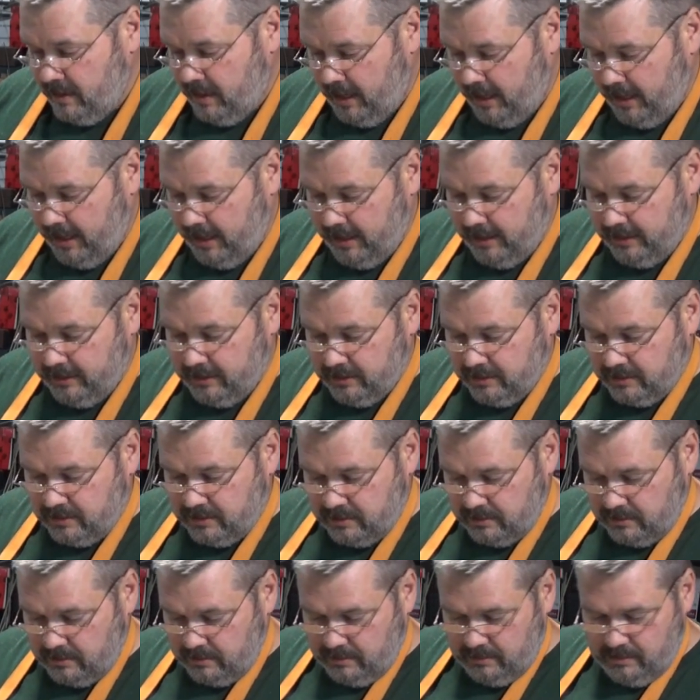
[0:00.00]
And
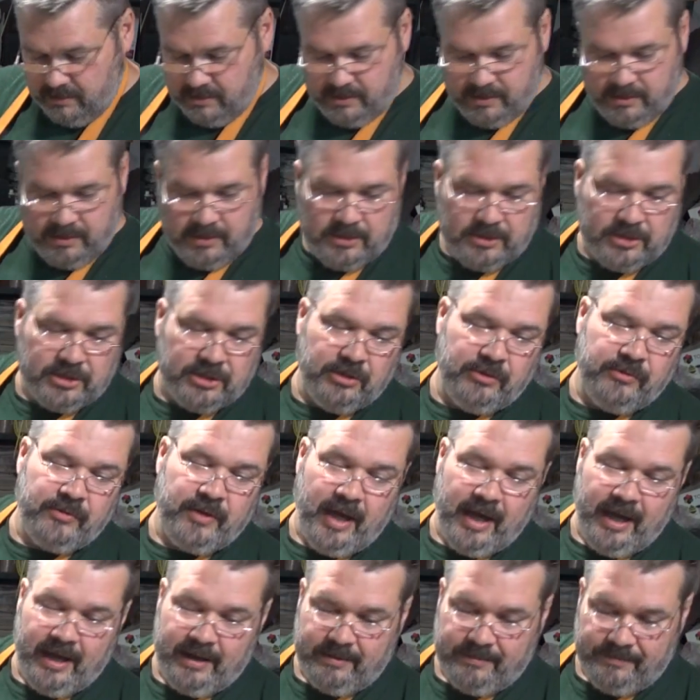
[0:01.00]
to
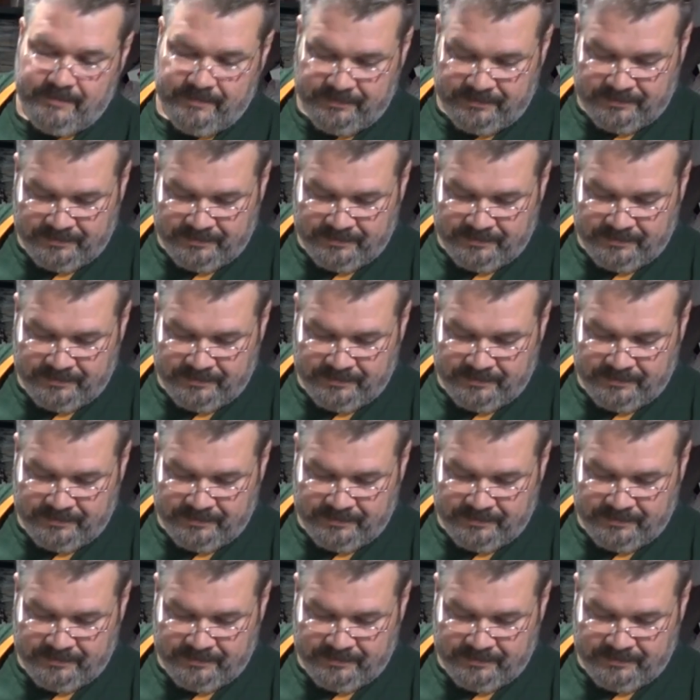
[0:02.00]
that,